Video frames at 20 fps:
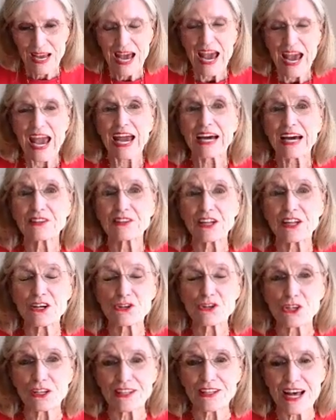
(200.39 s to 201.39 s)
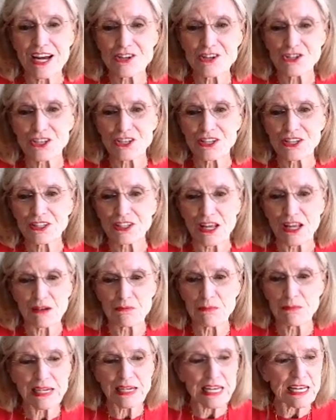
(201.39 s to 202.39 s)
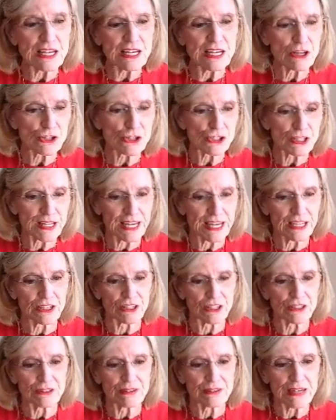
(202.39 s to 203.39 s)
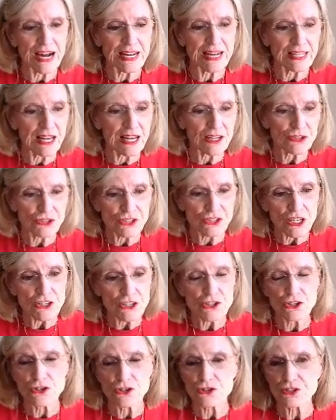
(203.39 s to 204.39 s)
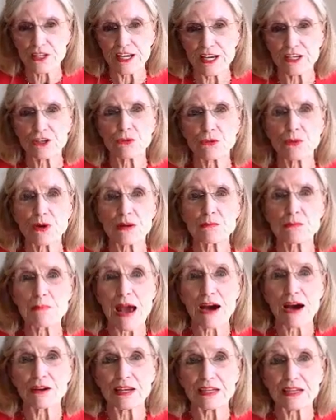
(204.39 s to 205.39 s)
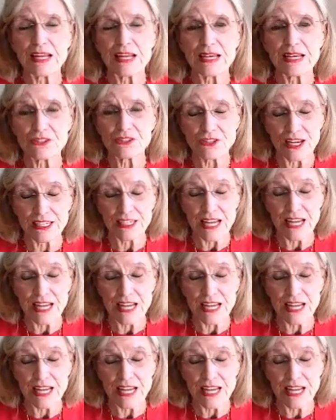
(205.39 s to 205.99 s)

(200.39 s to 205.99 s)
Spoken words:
And there's a legend that many years later, I guess 6 years later, when Mount St.